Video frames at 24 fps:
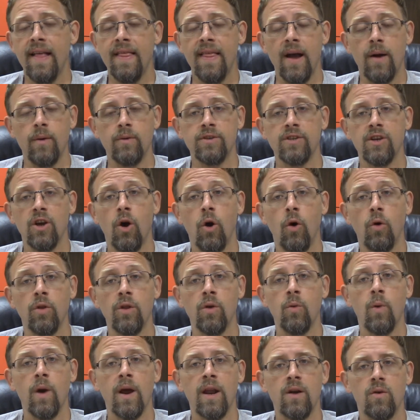that was the
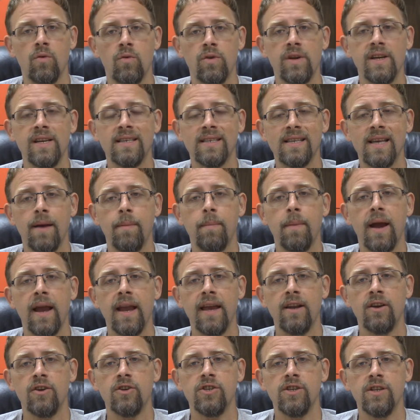only way to reset my
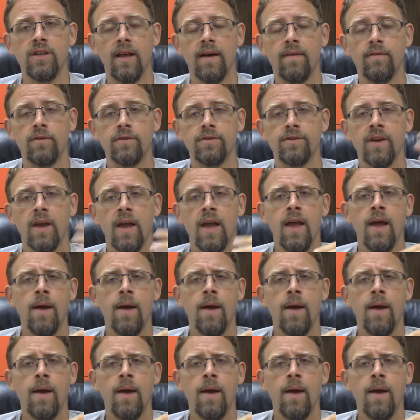energy levels.